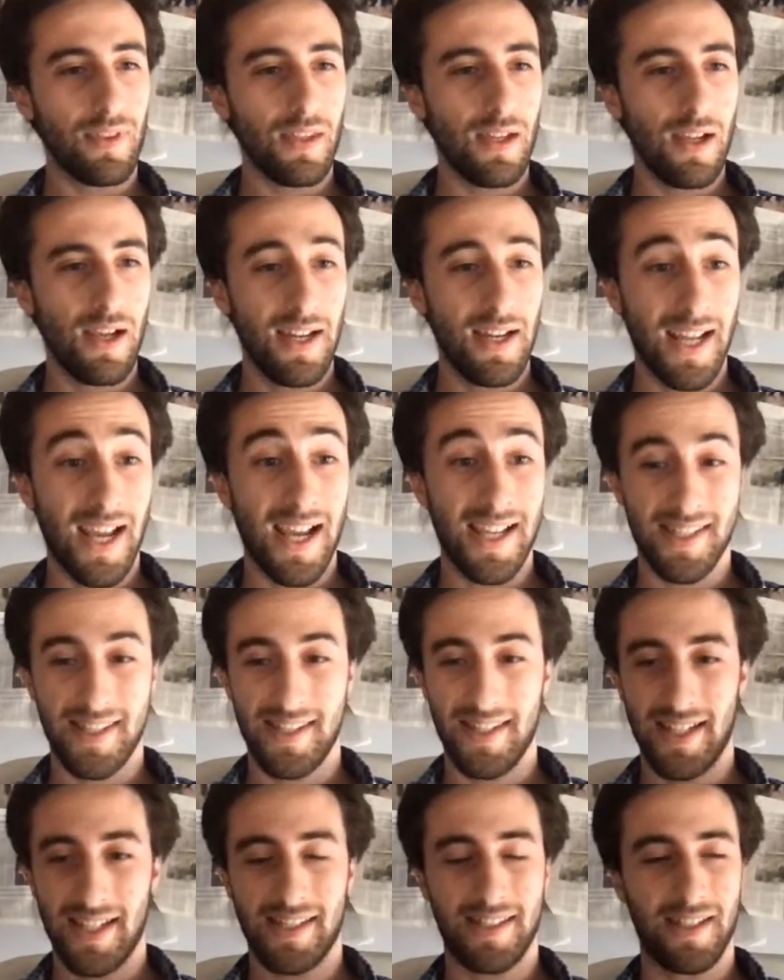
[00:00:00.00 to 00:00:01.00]
and it has
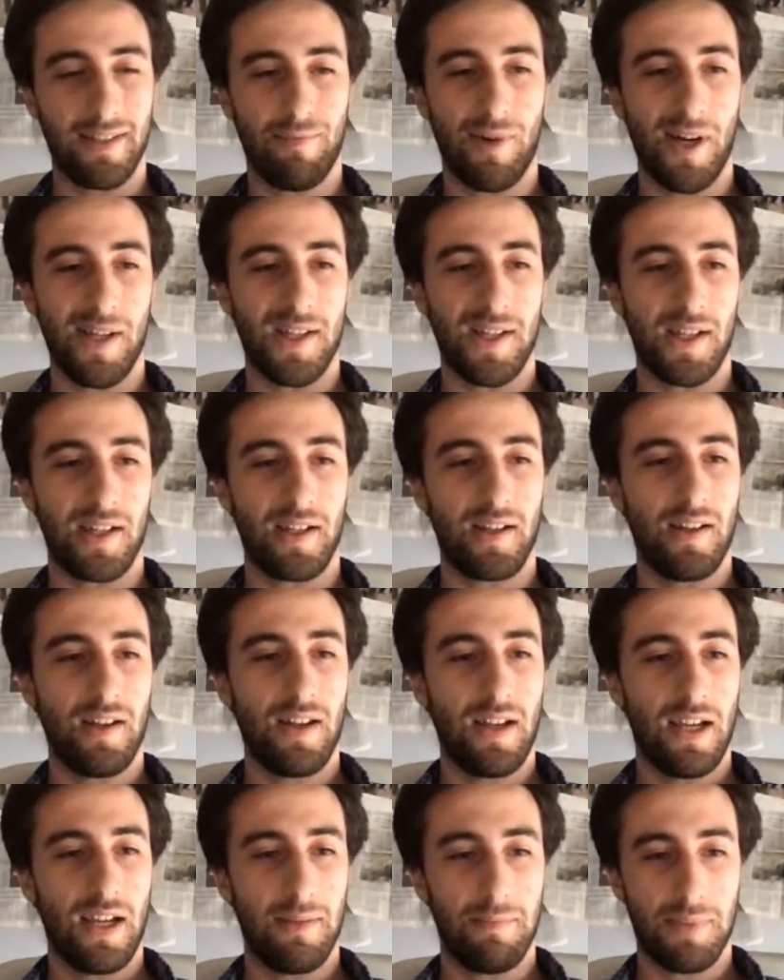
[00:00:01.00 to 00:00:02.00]
nested branching.
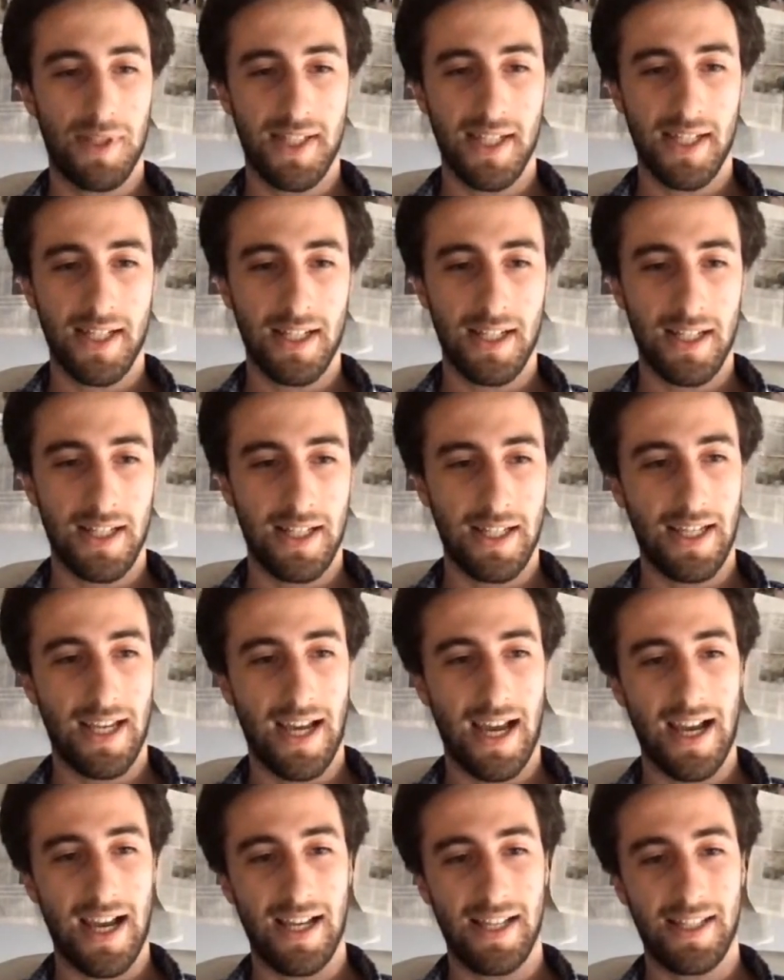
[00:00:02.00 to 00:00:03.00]
In particular, it
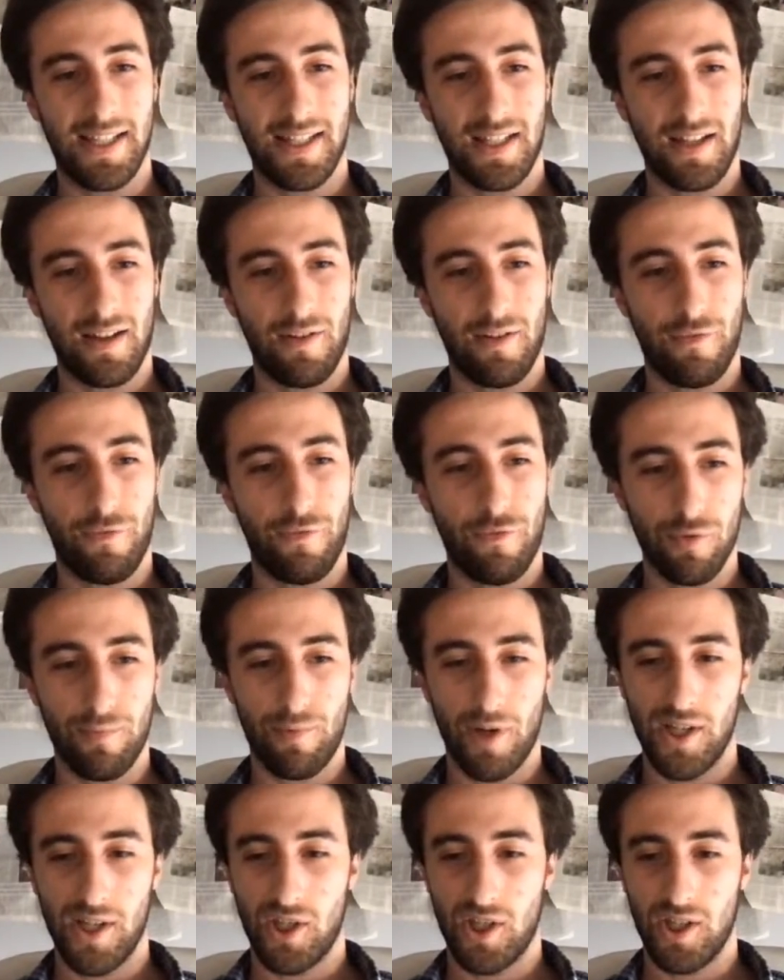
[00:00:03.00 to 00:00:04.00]
has 4
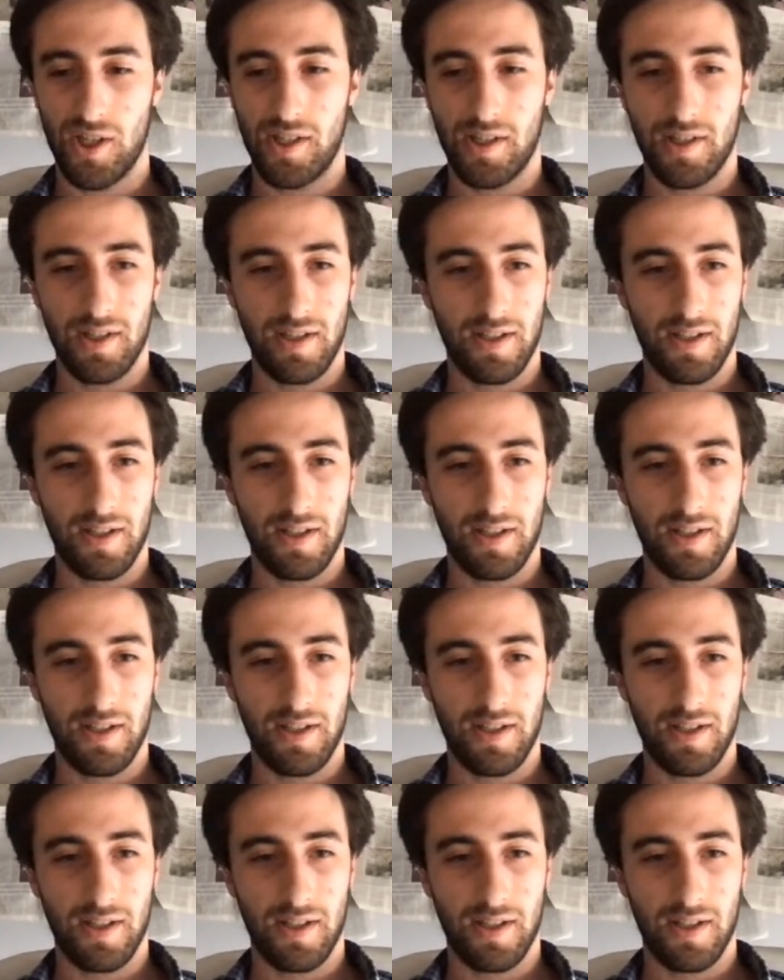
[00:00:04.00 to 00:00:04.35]
branches,